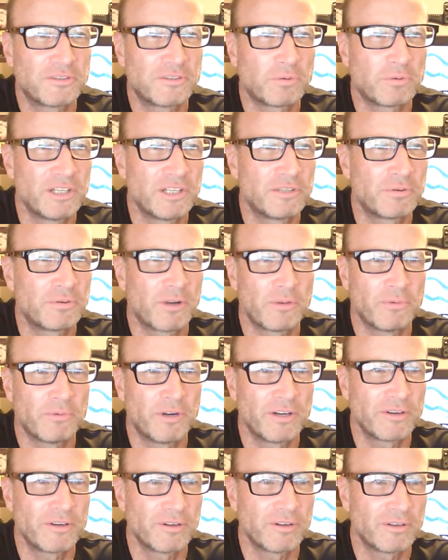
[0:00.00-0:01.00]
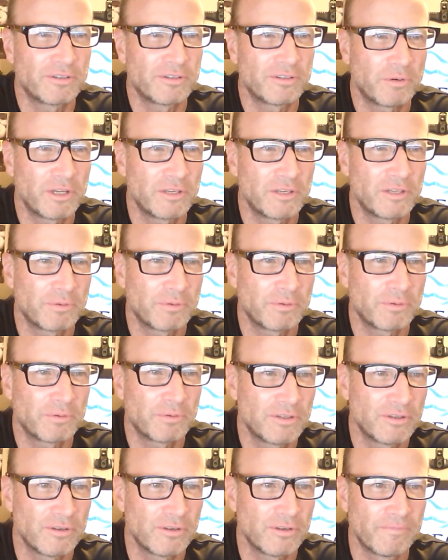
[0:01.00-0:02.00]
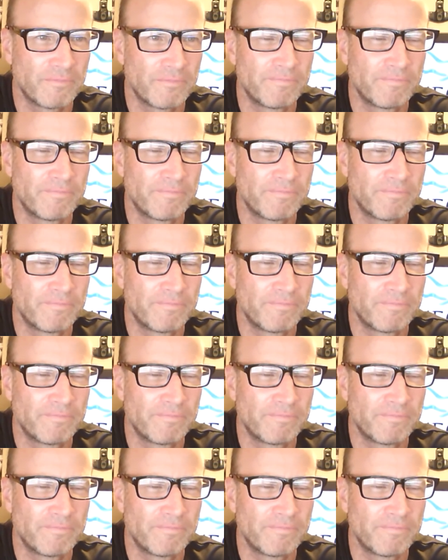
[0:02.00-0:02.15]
2021 or 2022?